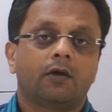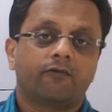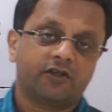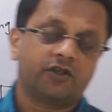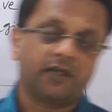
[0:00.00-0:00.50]

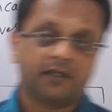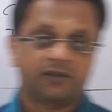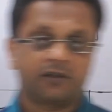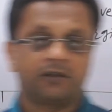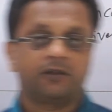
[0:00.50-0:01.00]
question
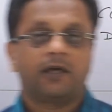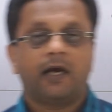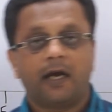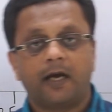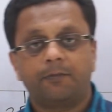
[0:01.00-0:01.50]
answers
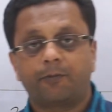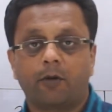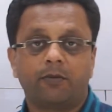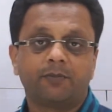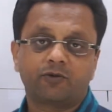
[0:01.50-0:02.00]
and problem